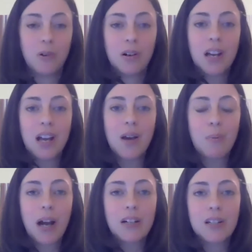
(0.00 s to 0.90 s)
We're
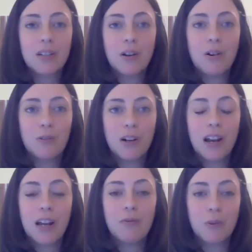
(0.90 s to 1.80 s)
practically
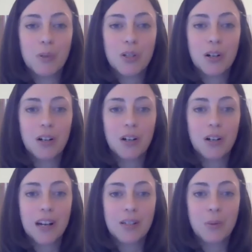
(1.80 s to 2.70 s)
overnight from starting
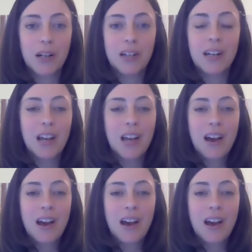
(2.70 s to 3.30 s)
the next one.